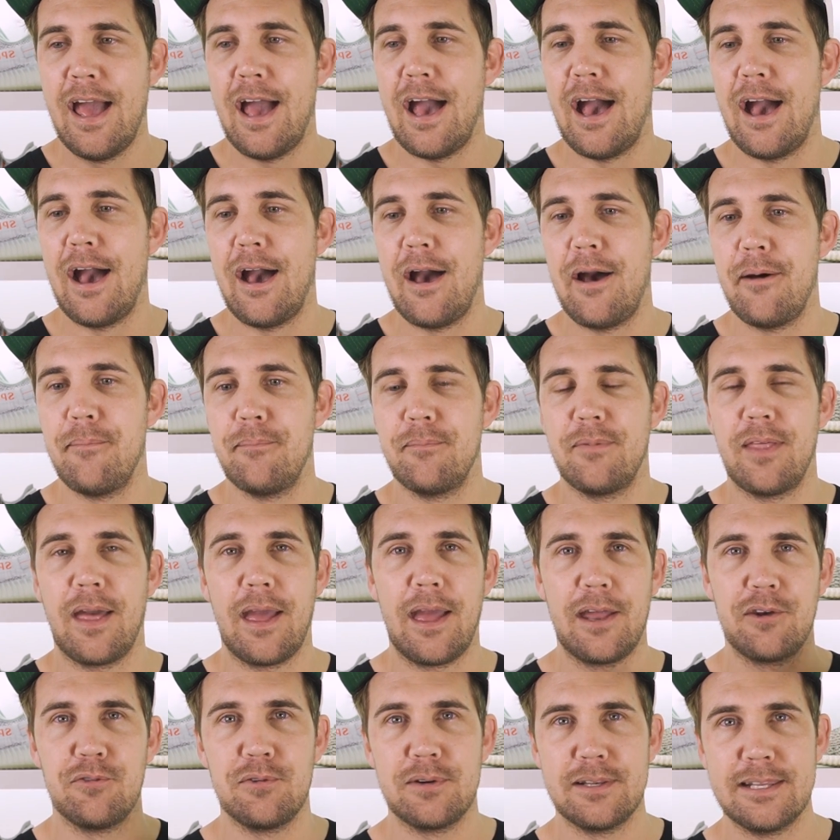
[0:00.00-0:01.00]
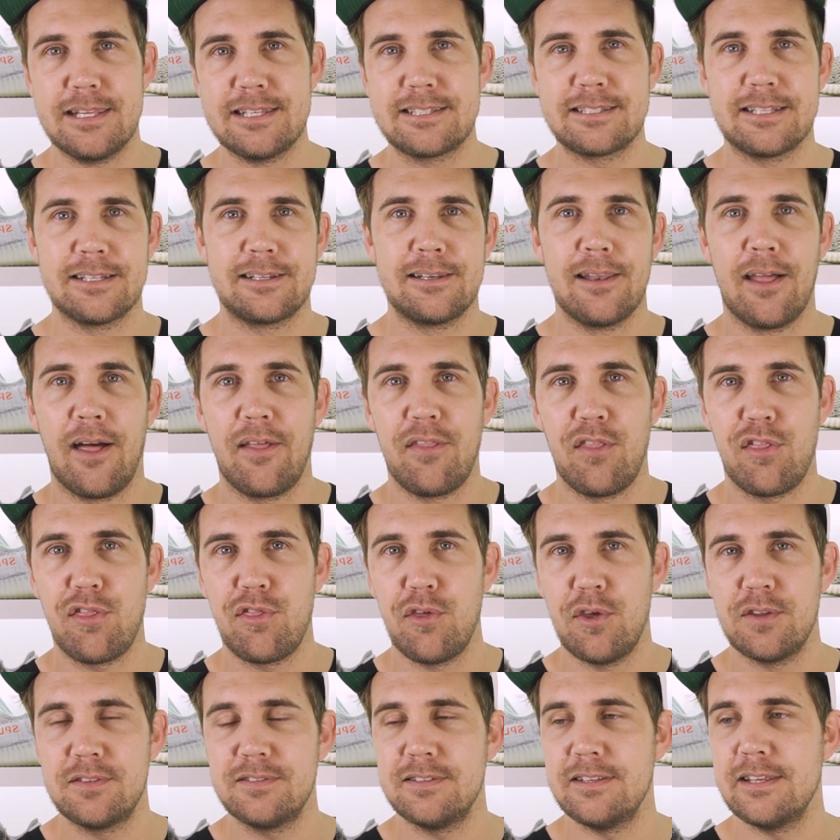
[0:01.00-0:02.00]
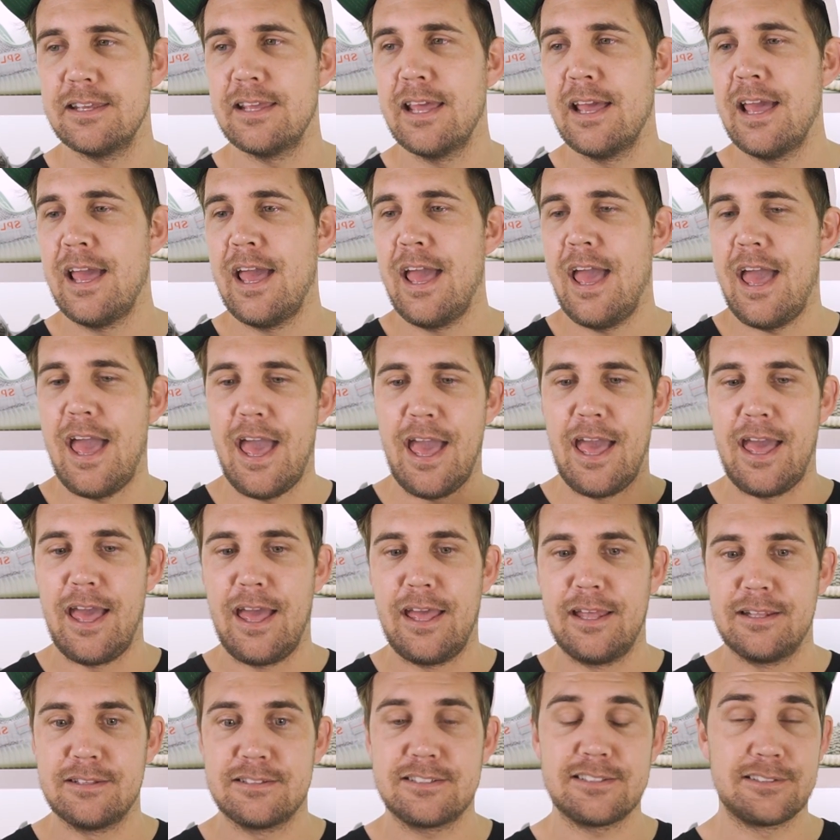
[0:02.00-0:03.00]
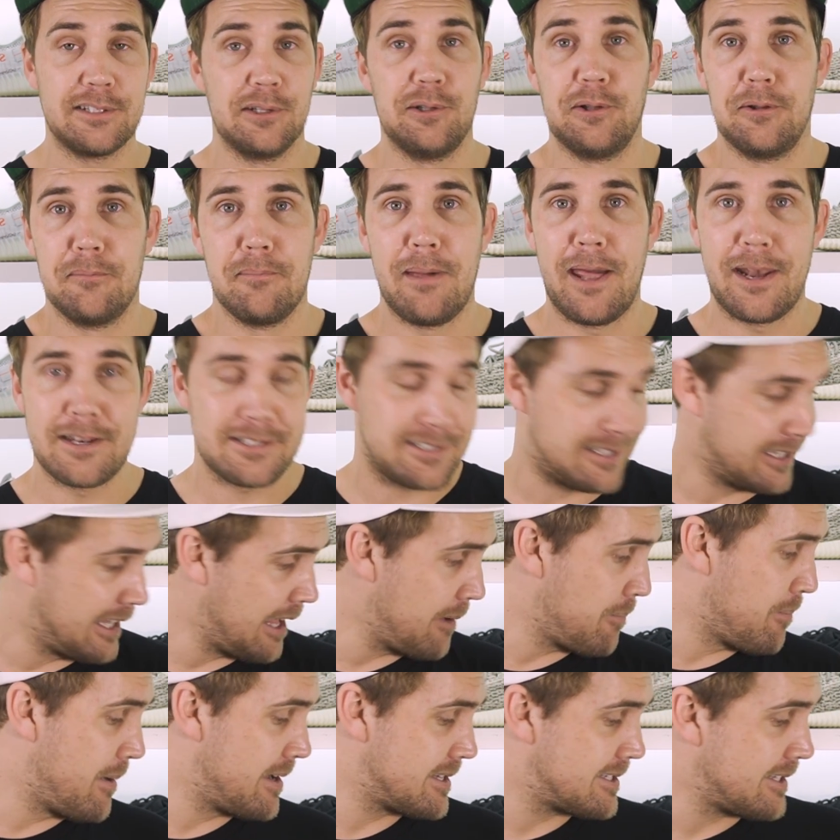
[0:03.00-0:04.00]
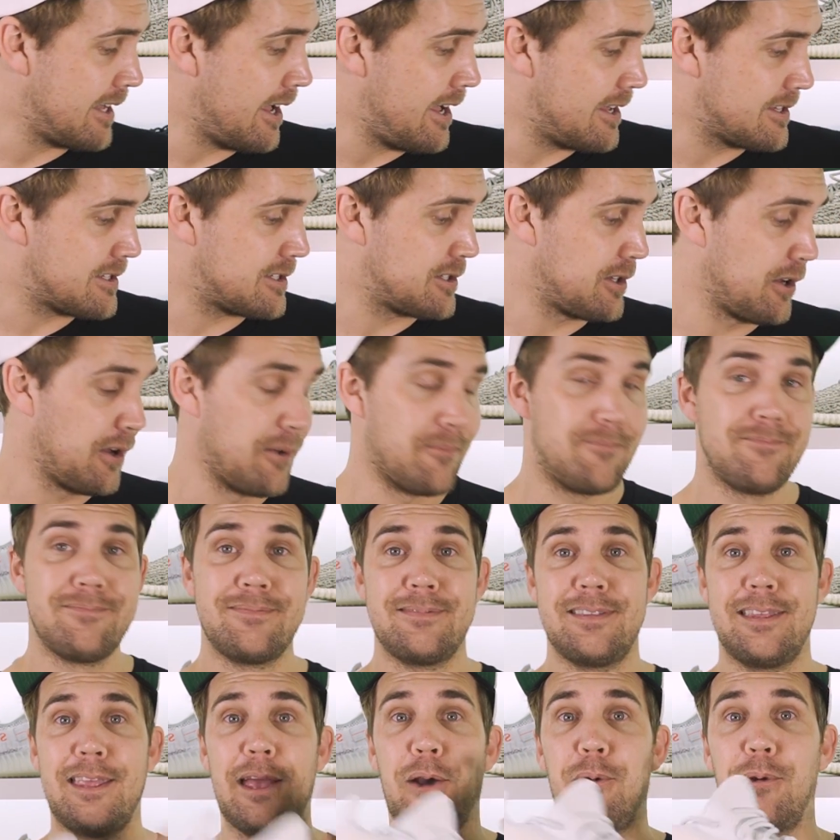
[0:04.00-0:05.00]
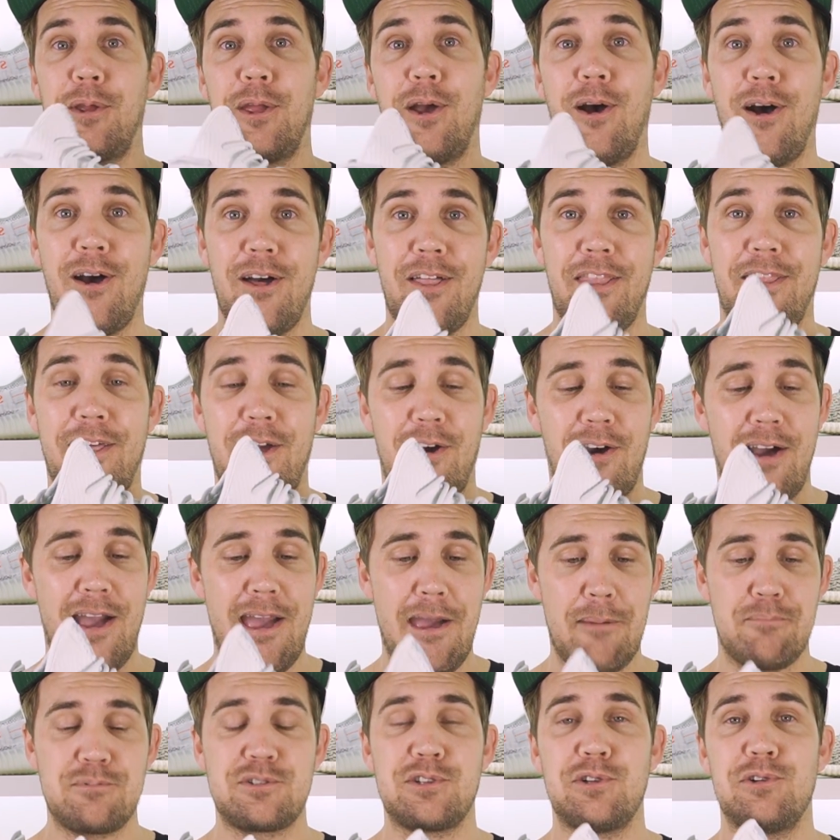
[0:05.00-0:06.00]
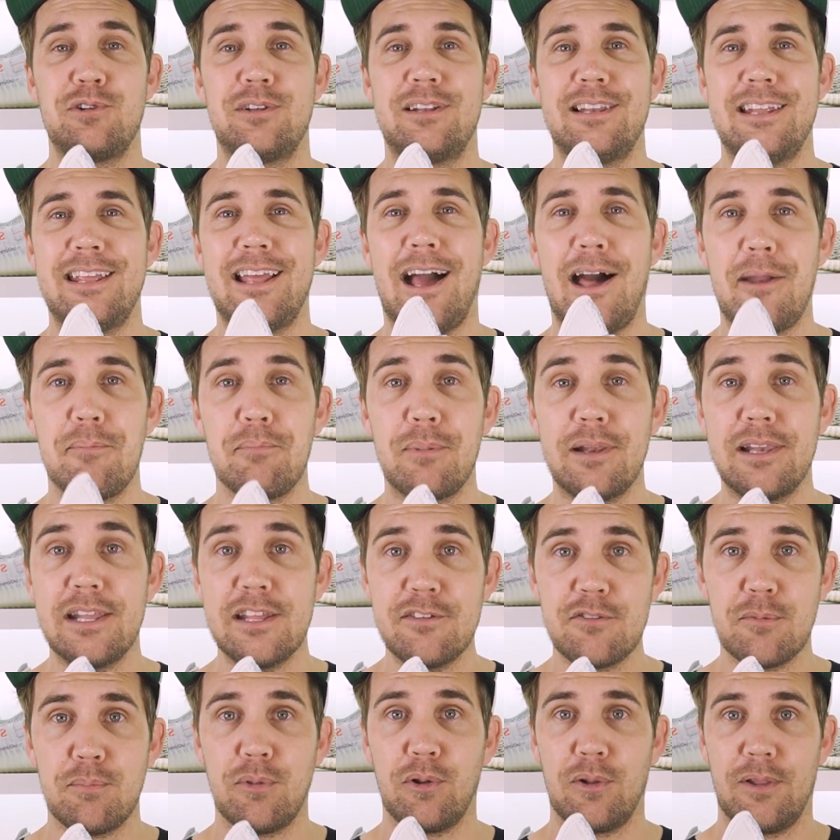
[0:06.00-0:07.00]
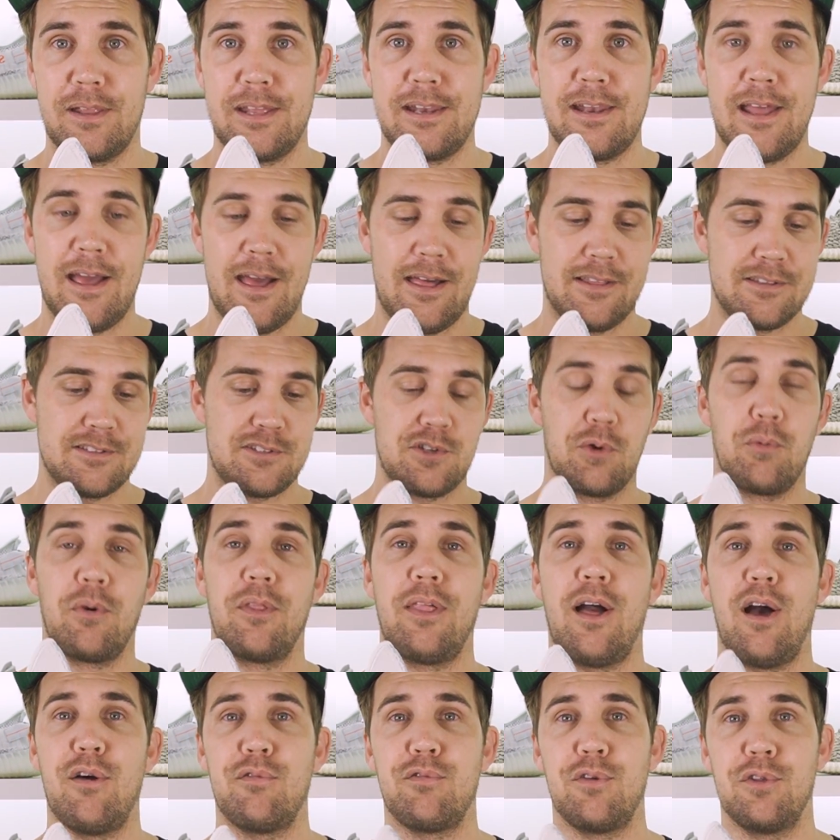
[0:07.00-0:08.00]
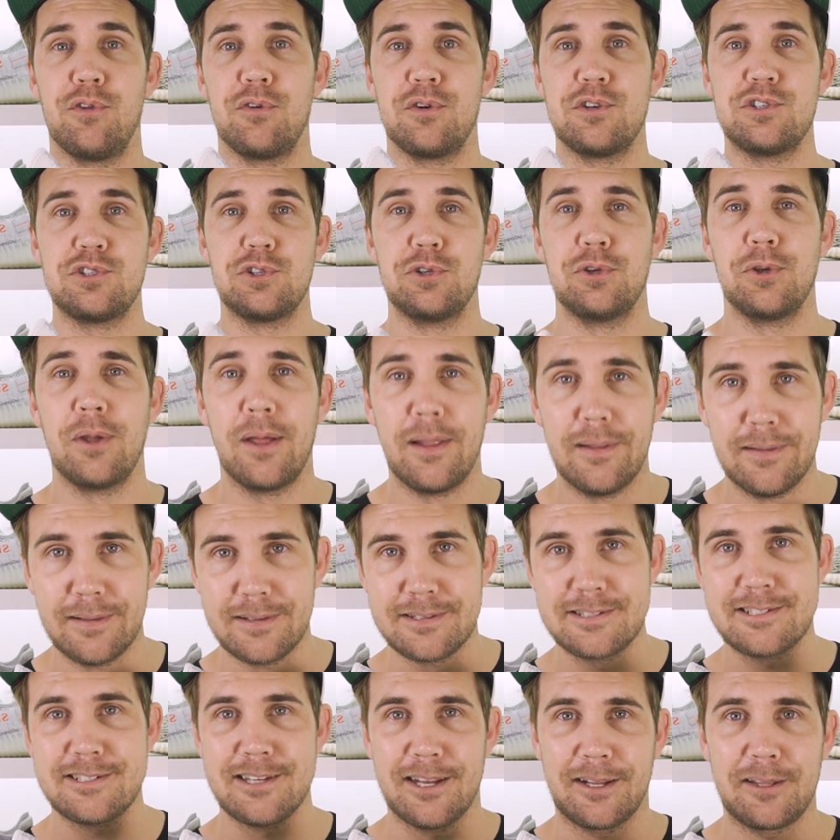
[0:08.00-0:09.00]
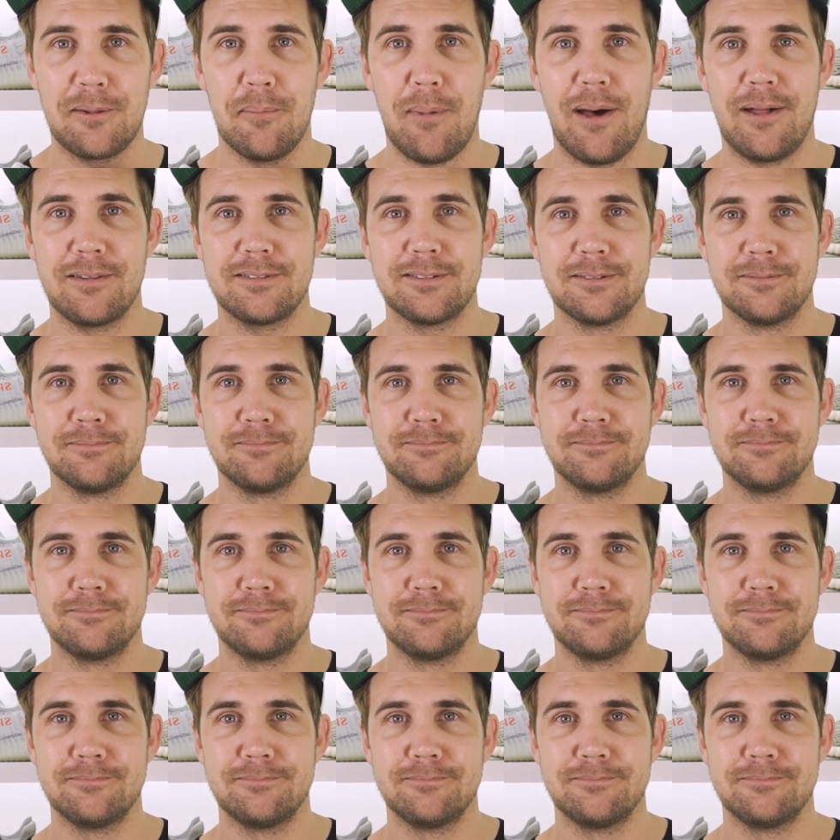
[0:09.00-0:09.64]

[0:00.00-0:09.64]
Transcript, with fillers: Um, they had released at 9.30 and still managed to get my size. So here we are. They are absolutely unbelievable in hand. So without further ado, let's check them out.